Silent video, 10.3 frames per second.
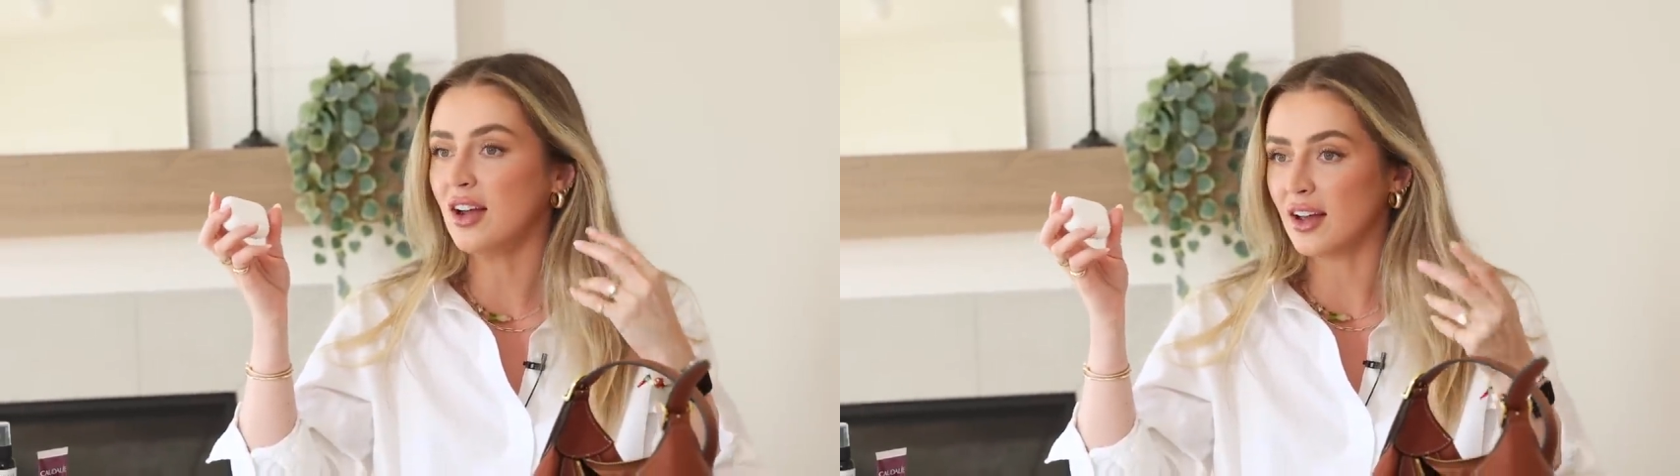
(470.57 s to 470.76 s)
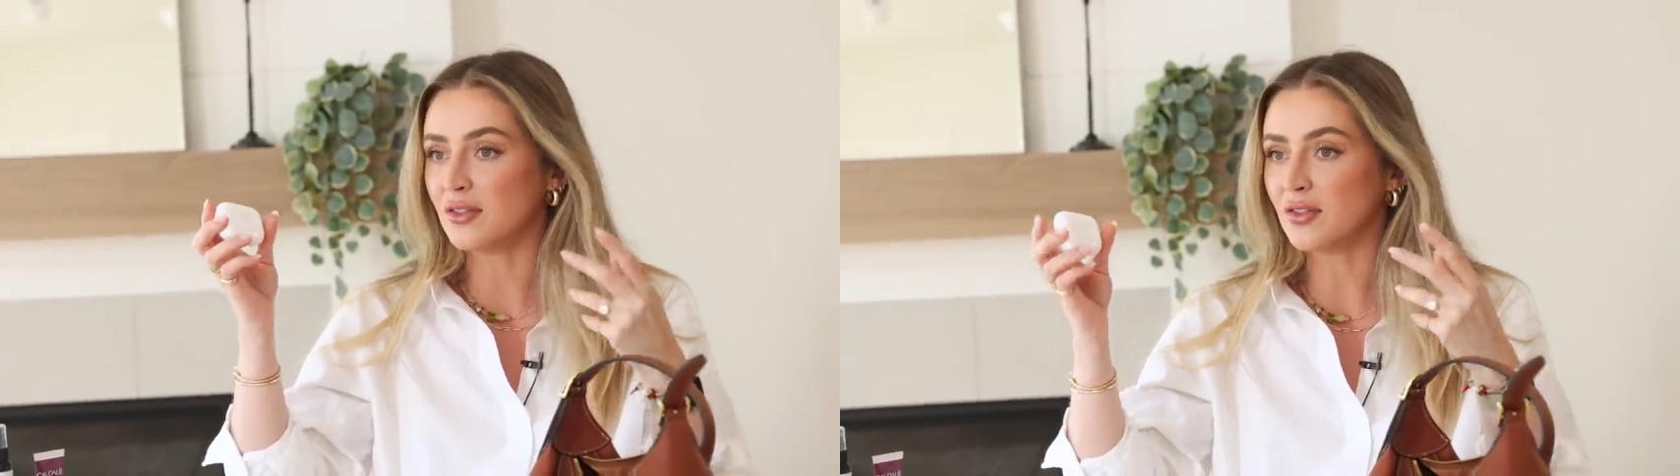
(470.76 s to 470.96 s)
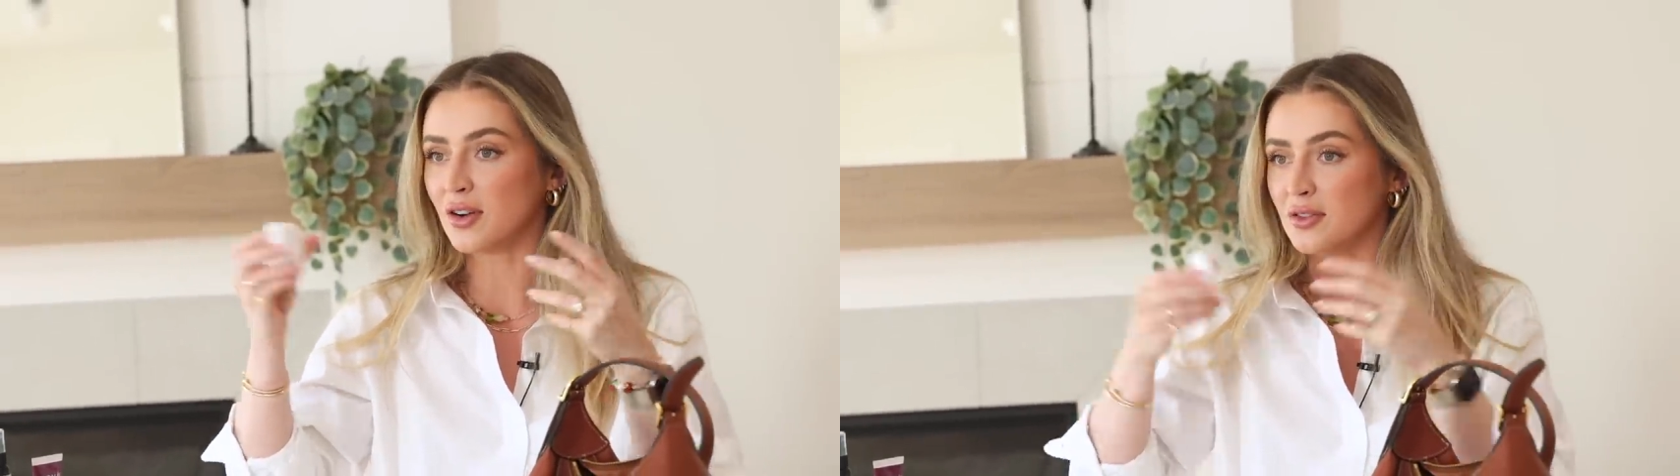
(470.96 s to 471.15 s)

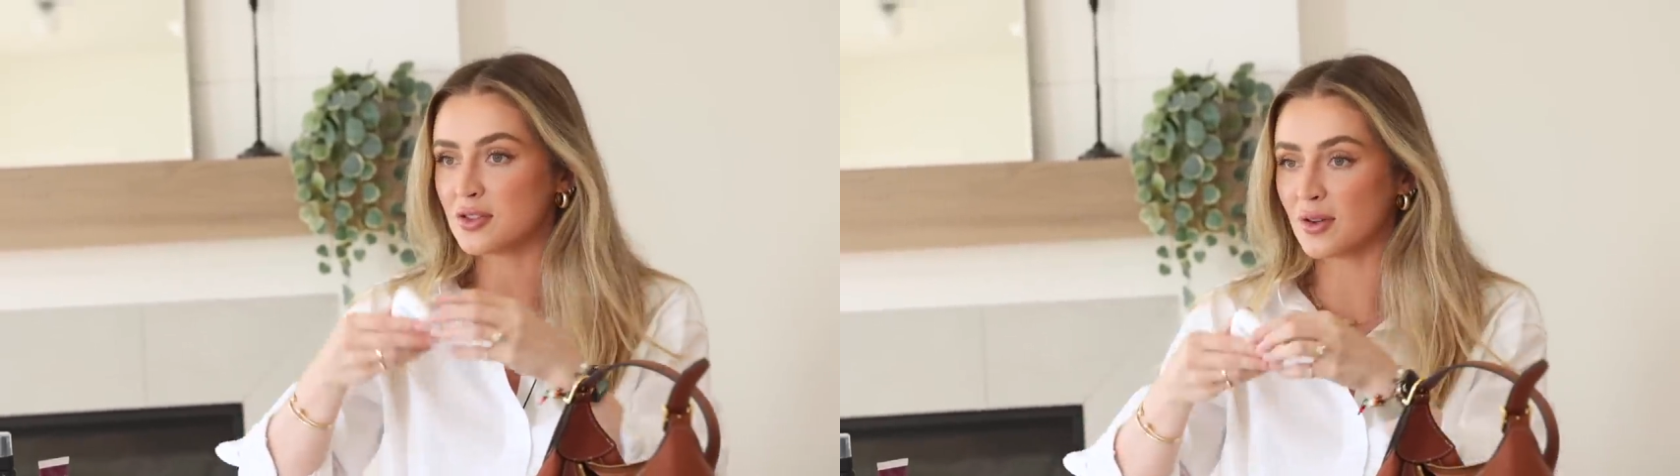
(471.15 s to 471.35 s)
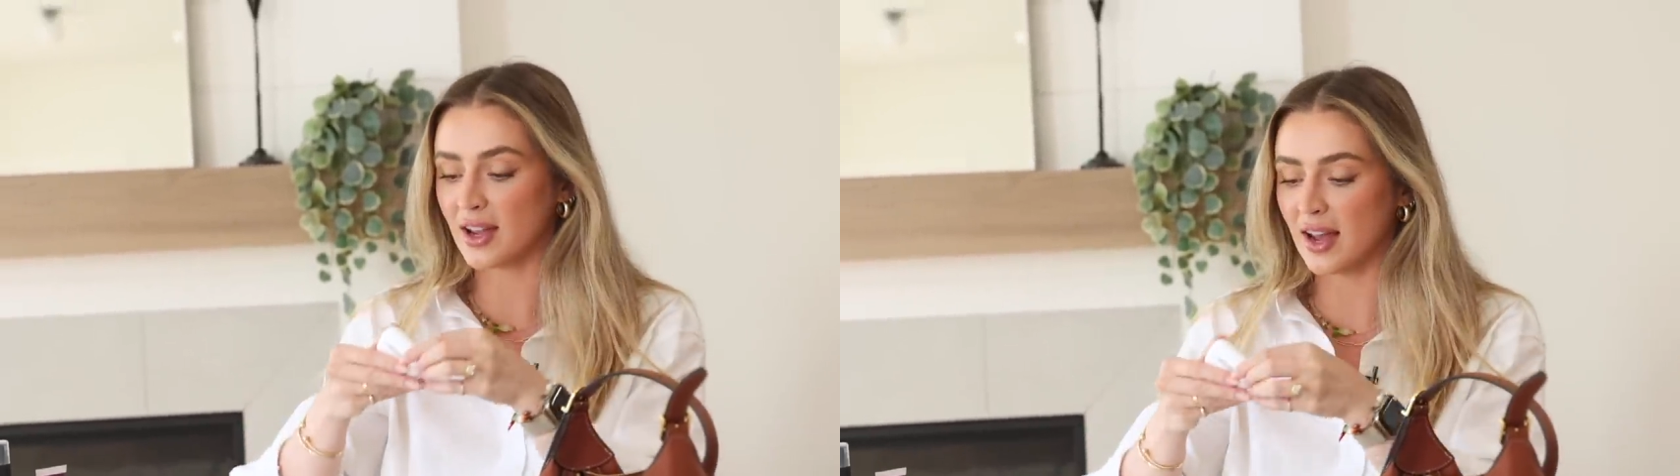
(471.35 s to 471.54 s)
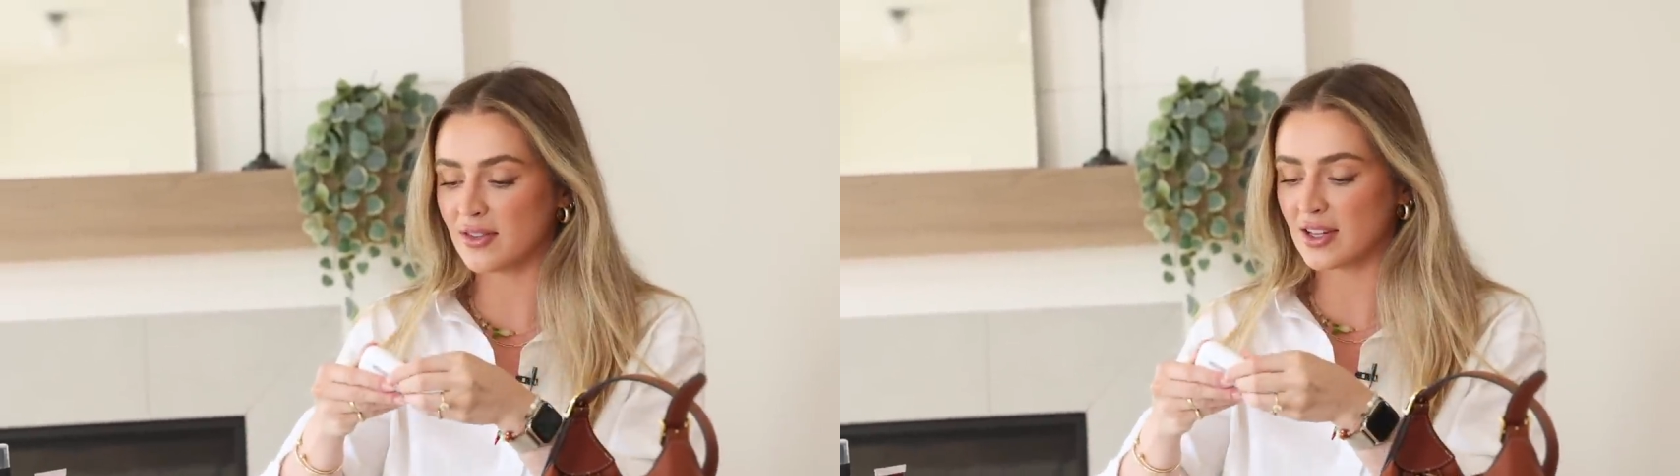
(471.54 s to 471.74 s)
headphones, so I
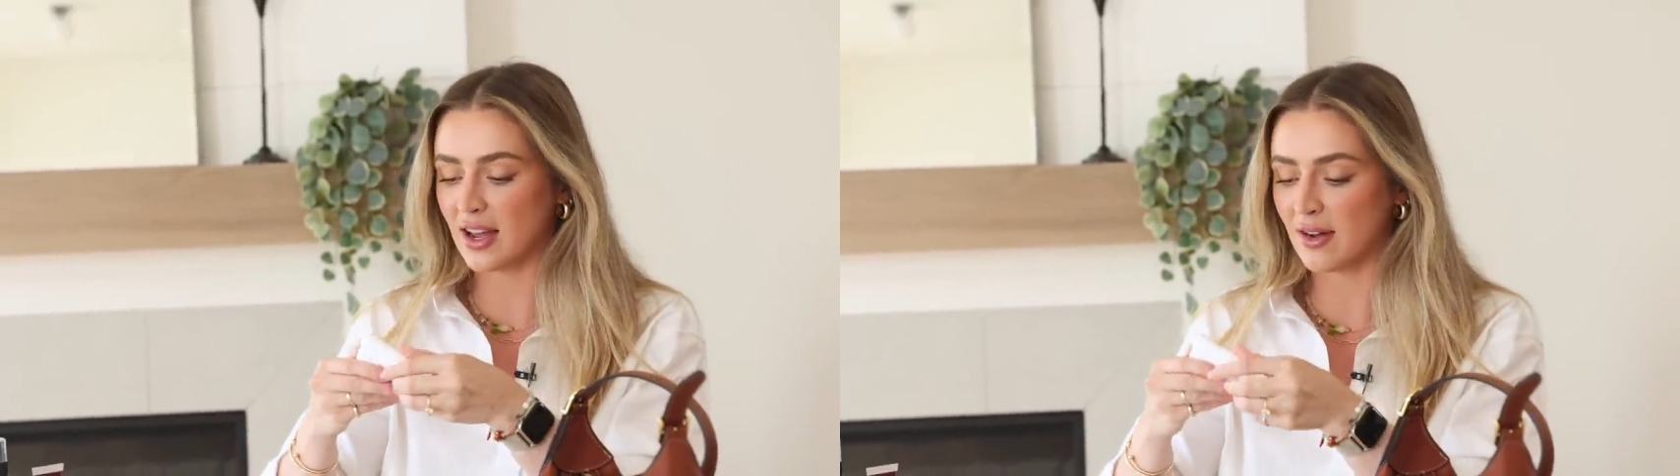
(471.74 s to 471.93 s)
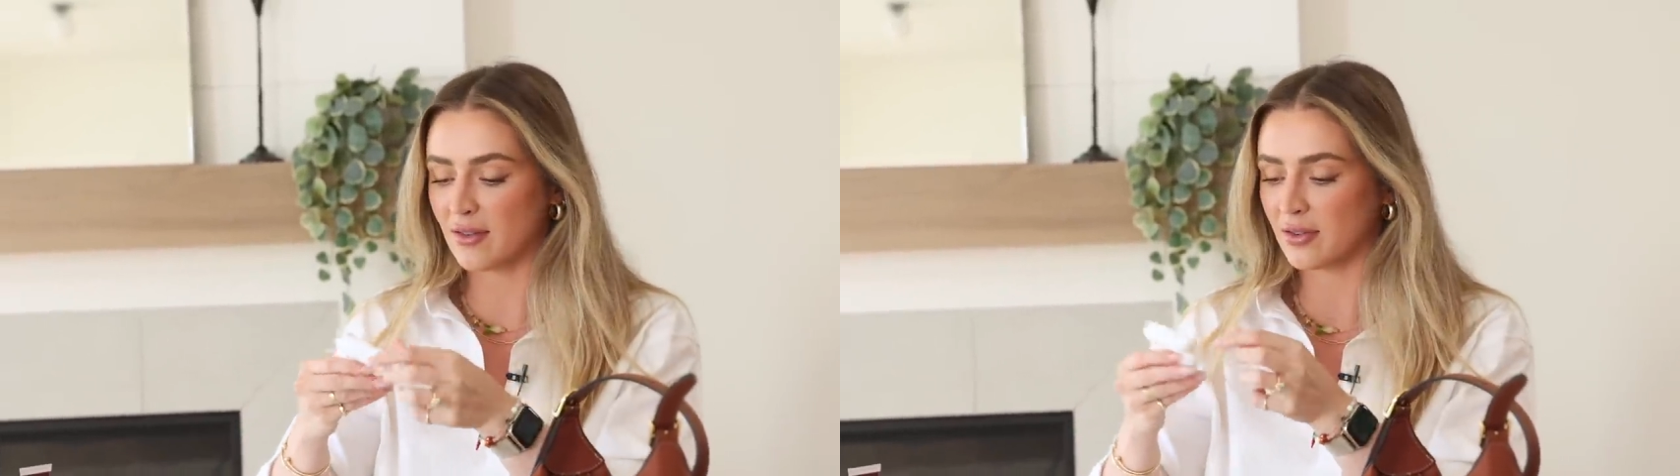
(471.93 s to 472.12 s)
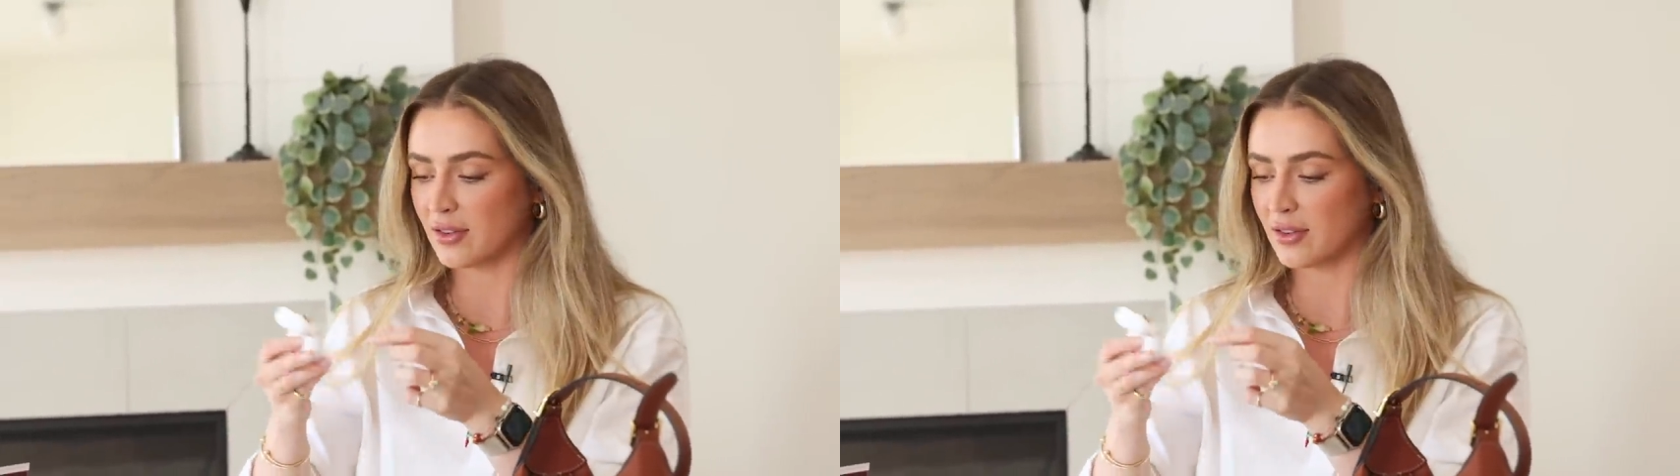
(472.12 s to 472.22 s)
have to have